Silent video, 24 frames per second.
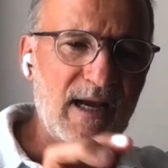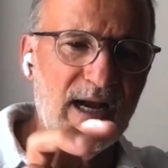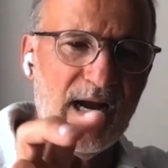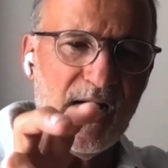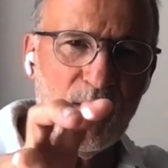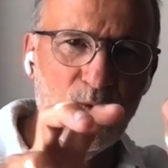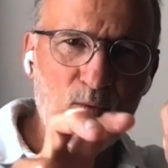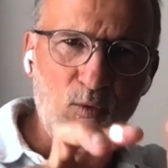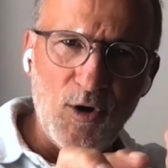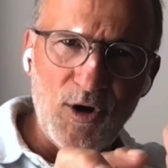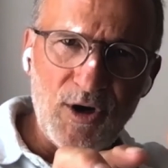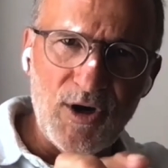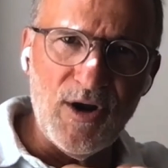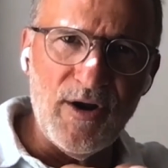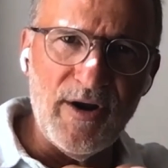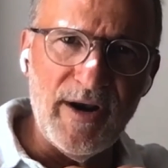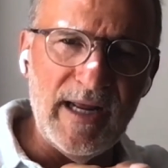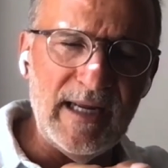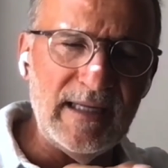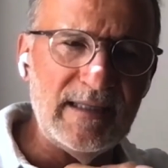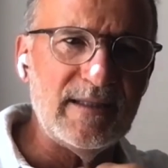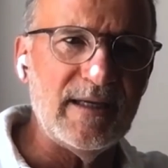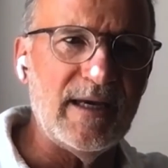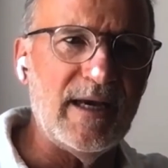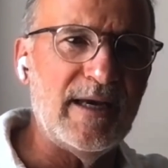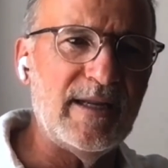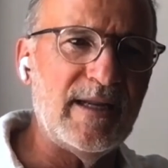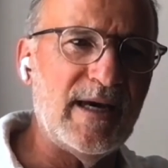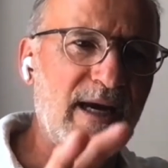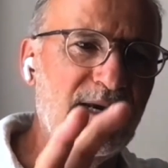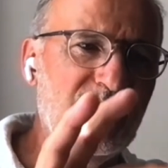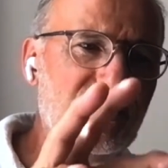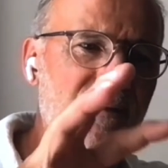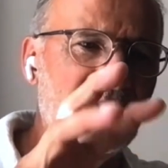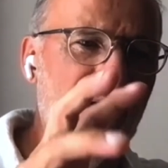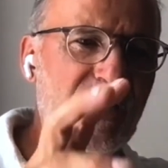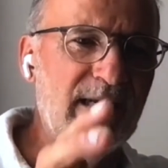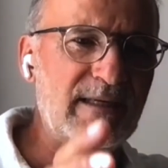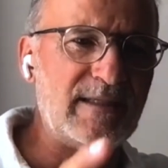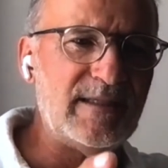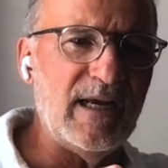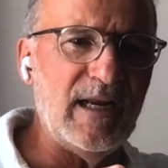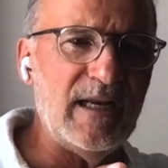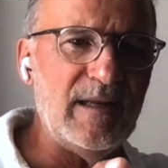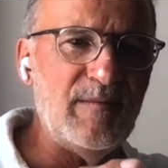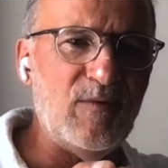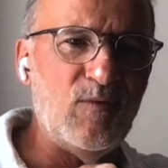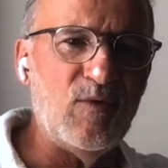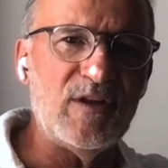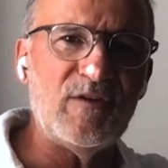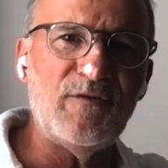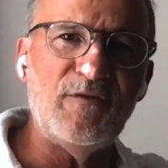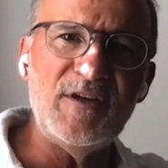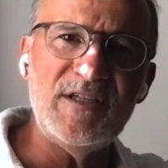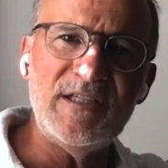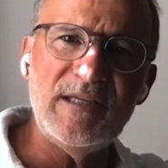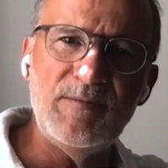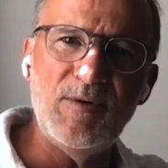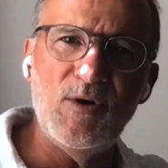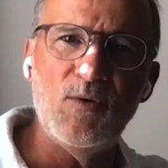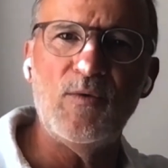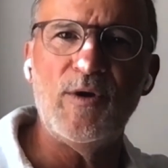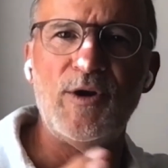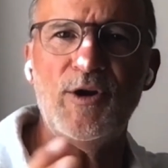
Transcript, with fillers: I work on it, and I, I tell him what feasible,